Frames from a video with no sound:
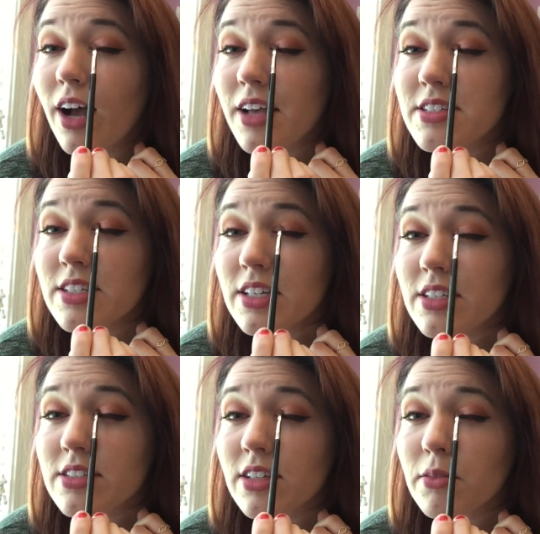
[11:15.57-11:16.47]
I
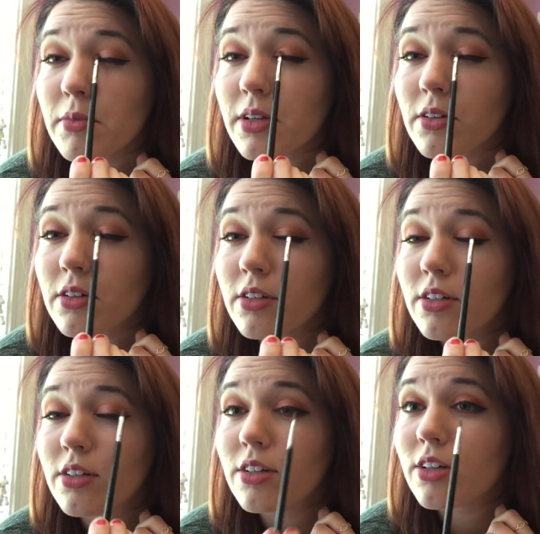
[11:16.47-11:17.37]
sneezed in the middle
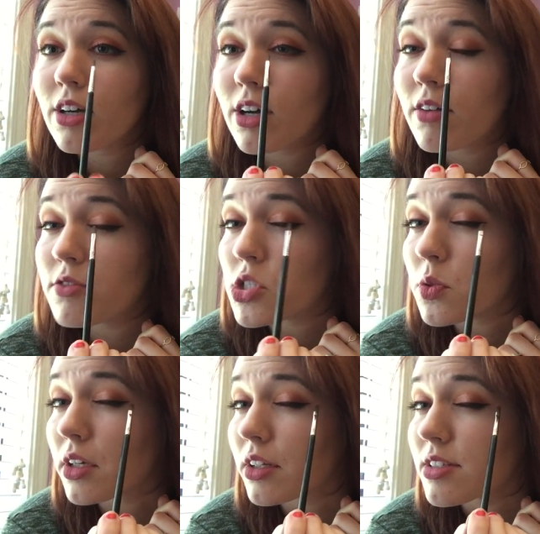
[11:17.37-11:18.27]
of
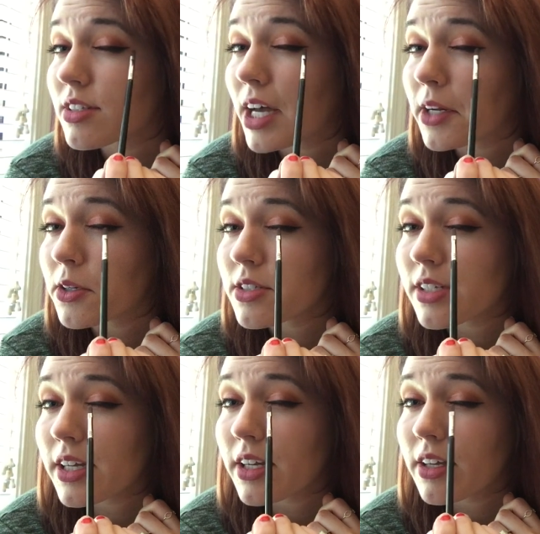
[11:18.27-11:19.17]
doing this liner
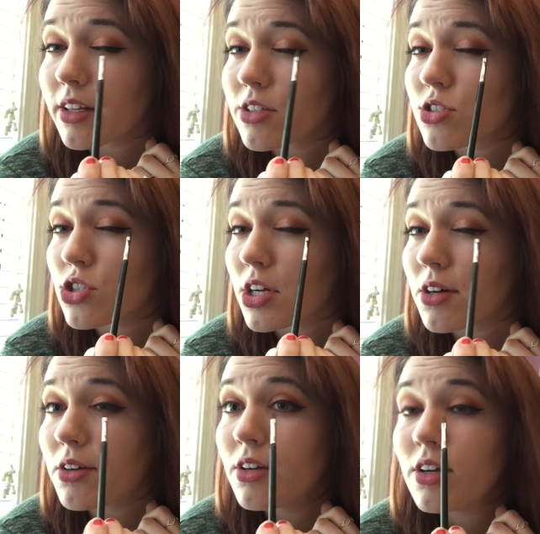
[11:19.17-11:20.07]
today, and it's gel